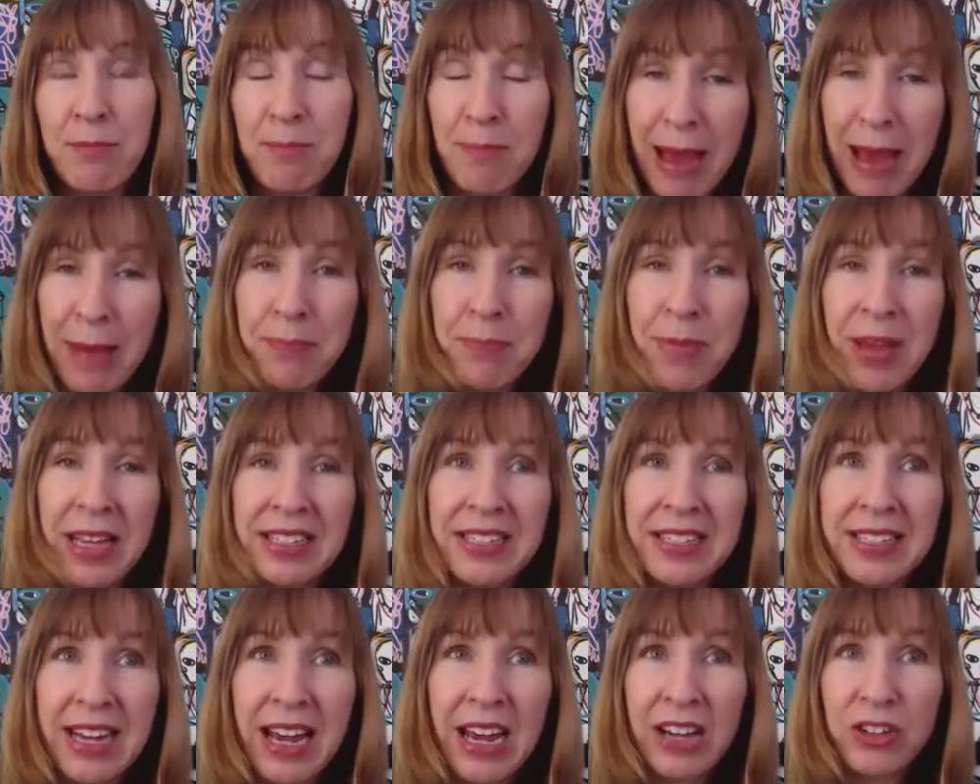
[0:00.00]

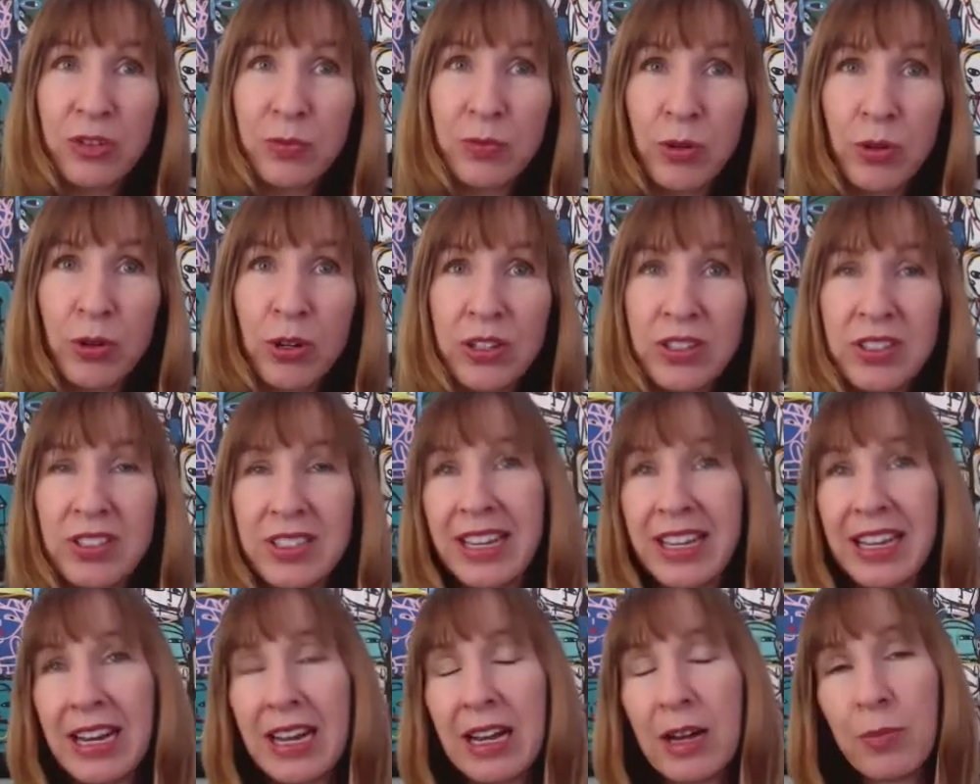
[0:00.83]
Map-based
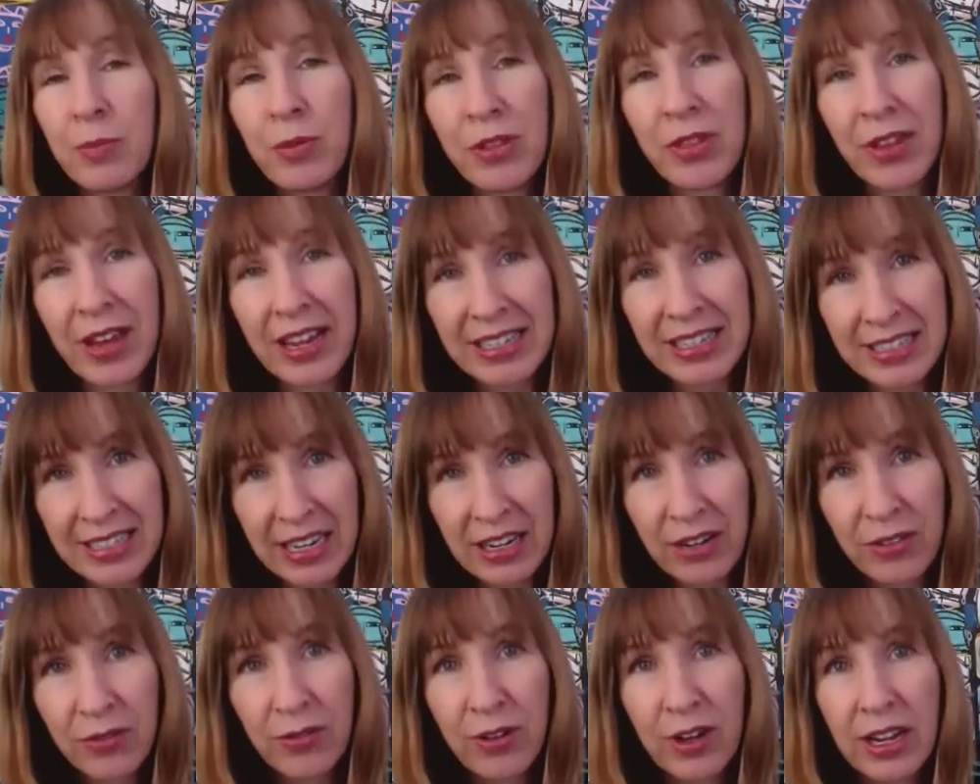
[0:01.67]
dashboards can help with
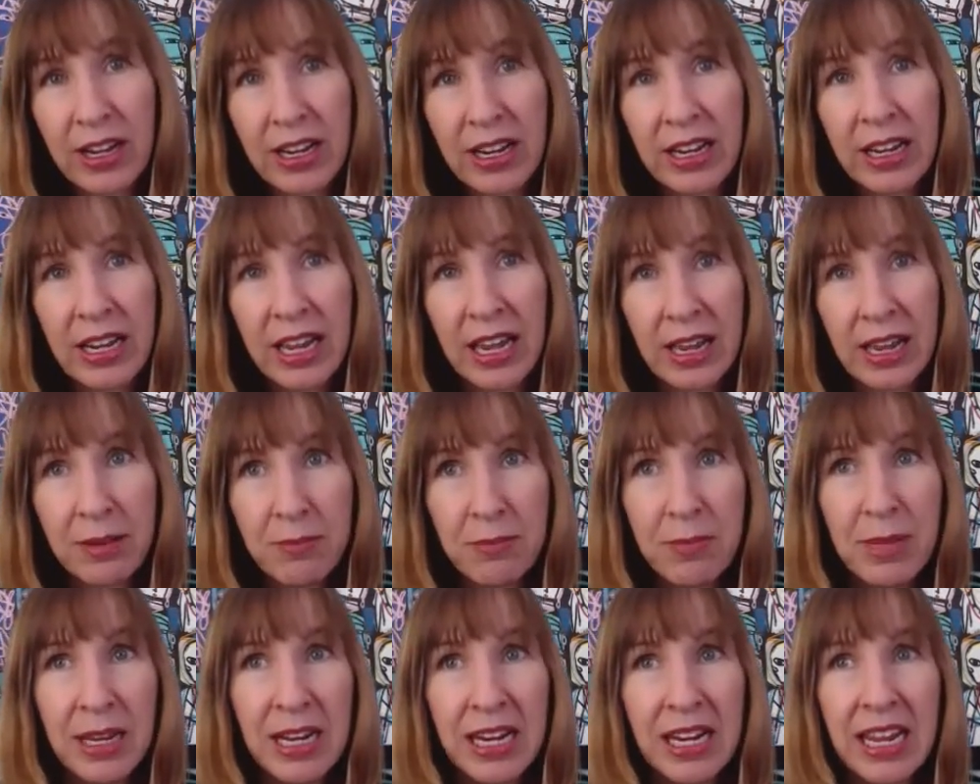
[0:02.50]
identifying
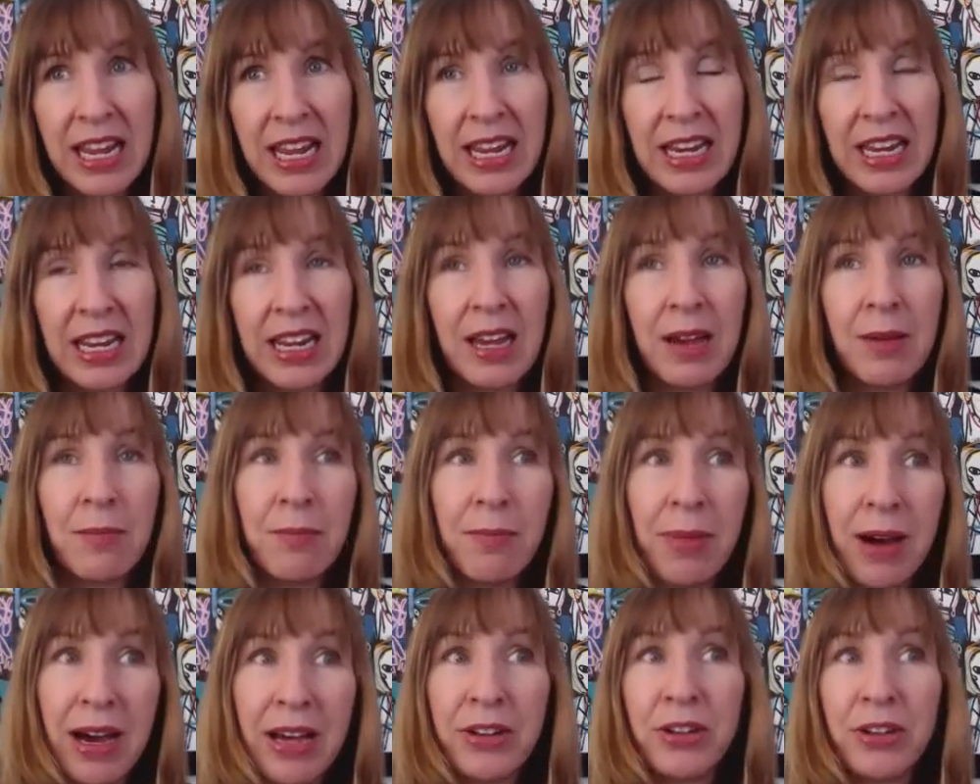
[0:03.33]
and mitigating
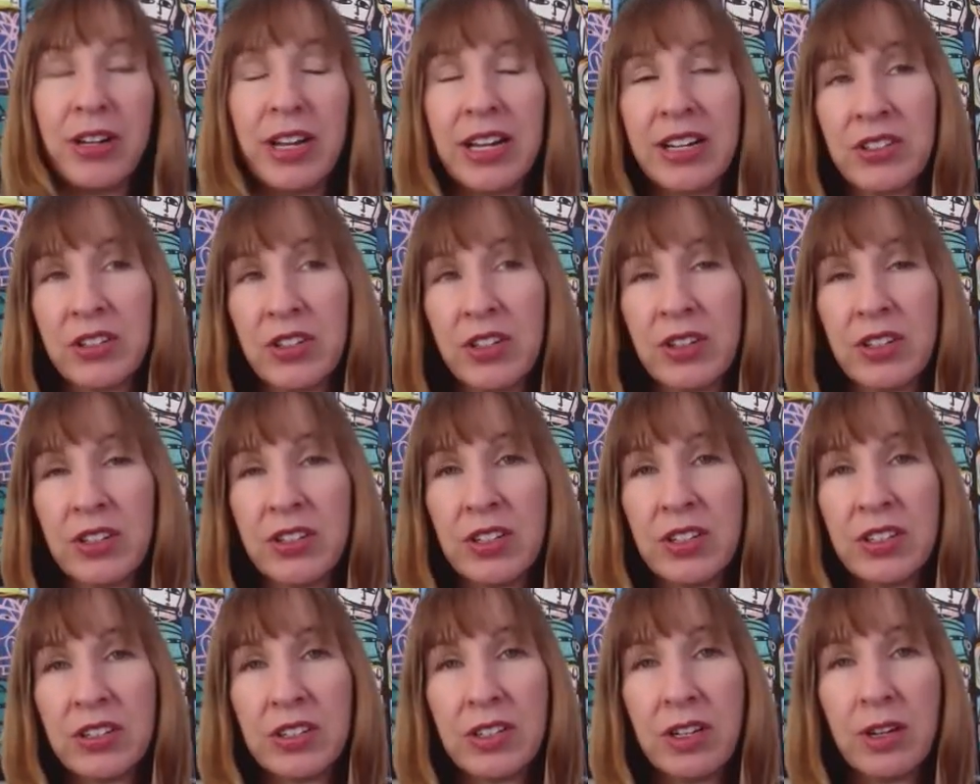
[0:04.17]
bottlenecks in the
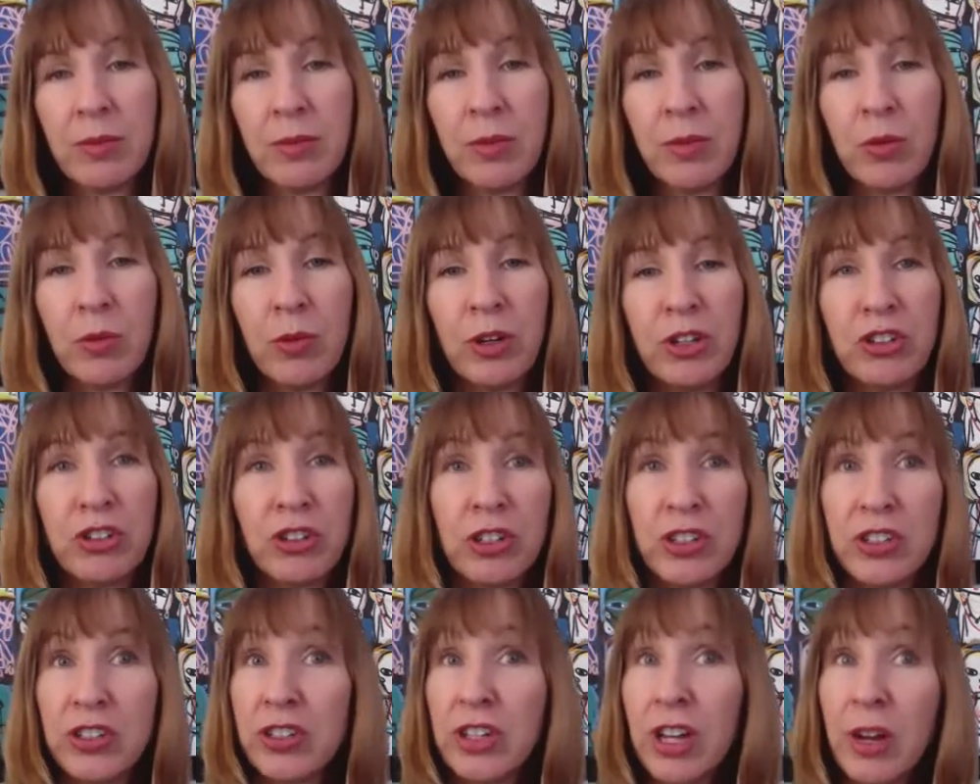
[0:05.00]
system, which
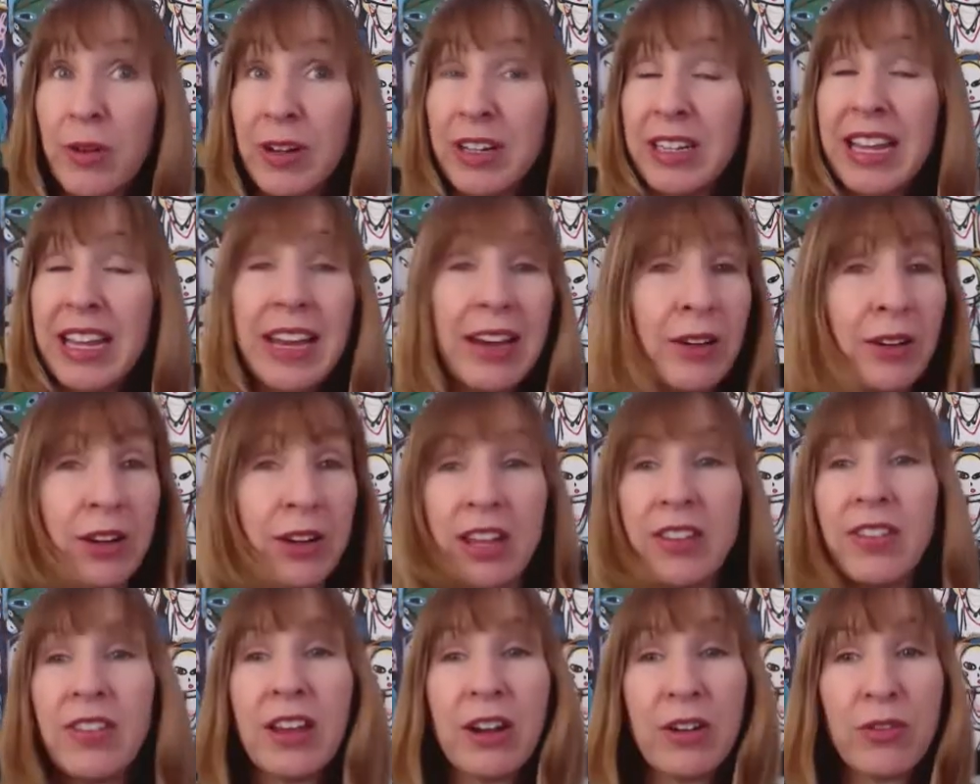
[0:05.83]
could slow it down
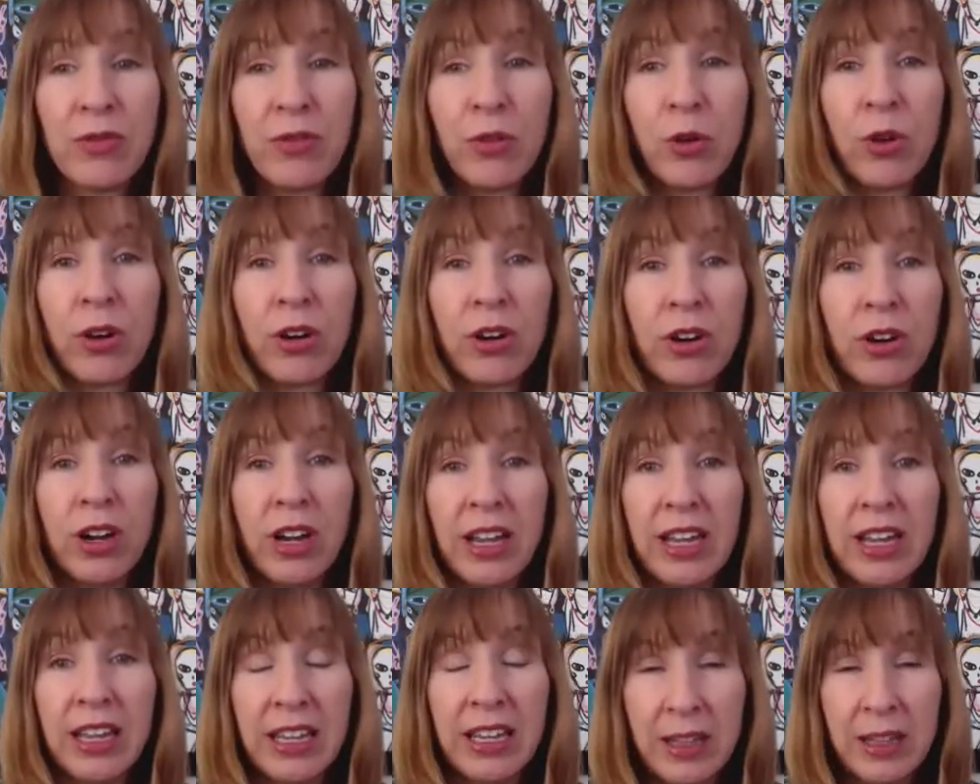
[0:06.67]
and therefore
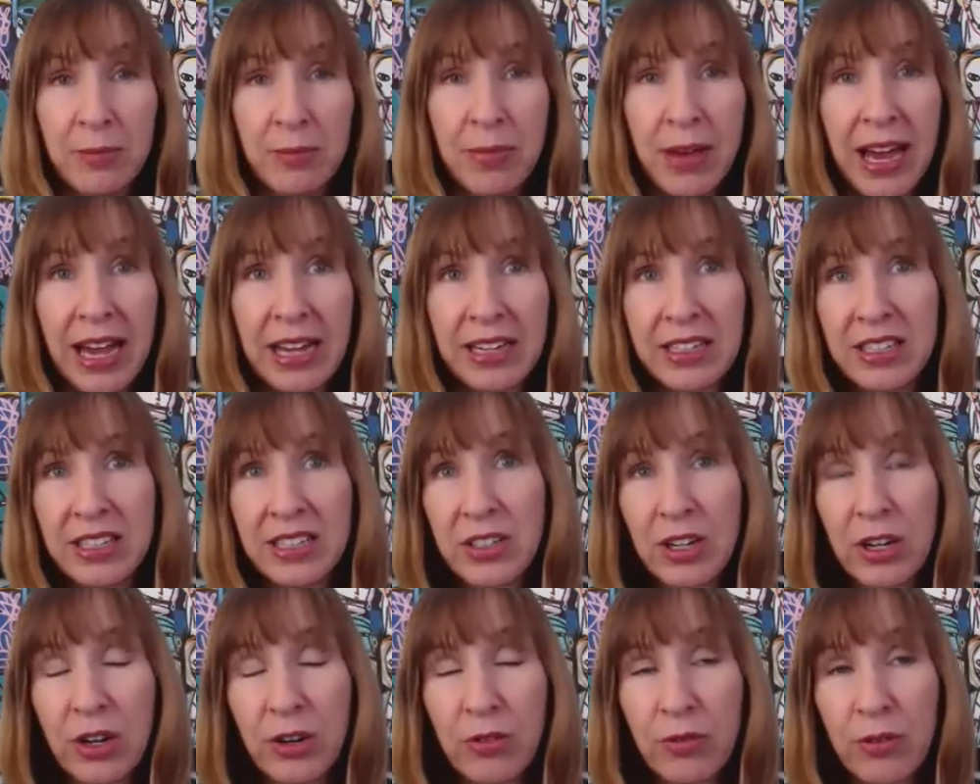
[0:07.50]
impact
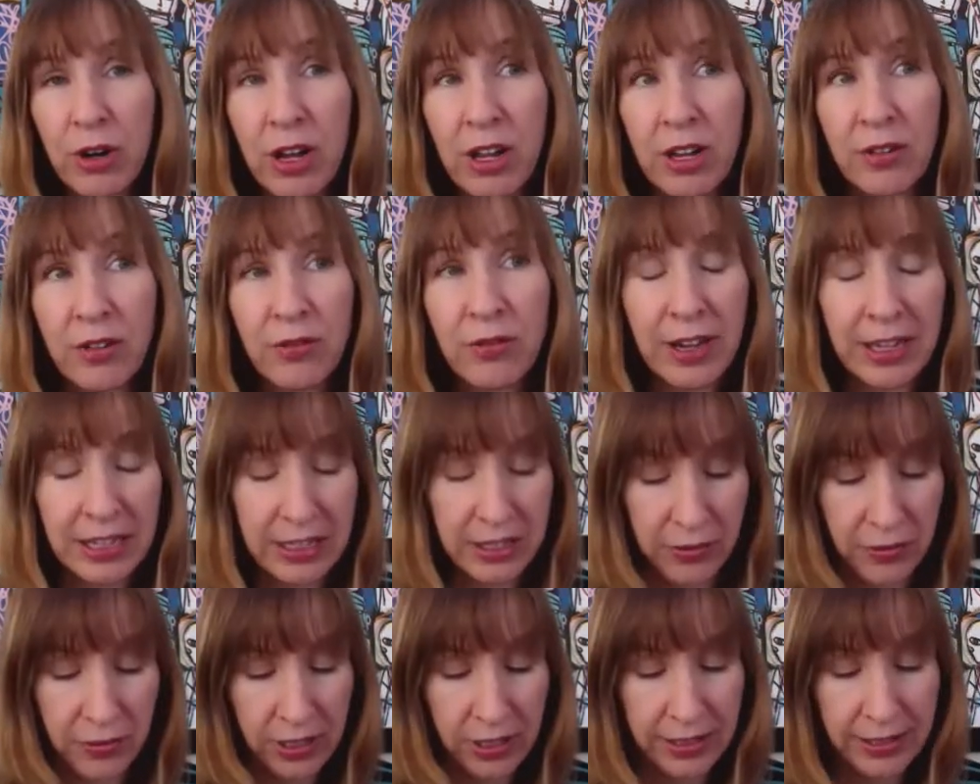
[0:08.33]
its overall
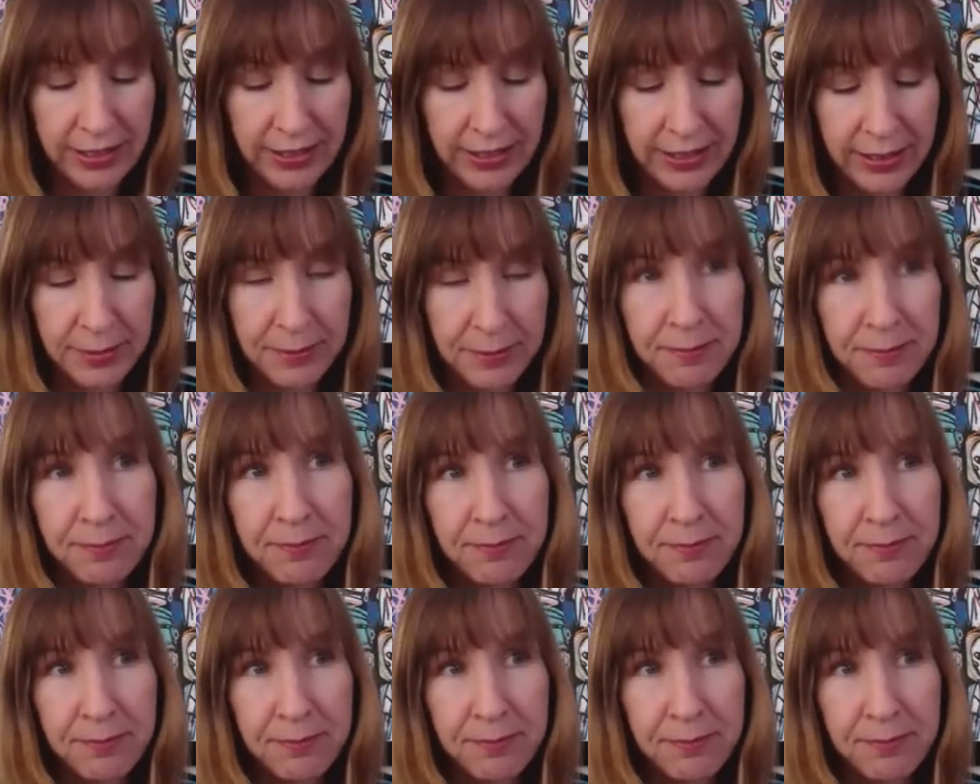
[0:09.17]
effectiveness.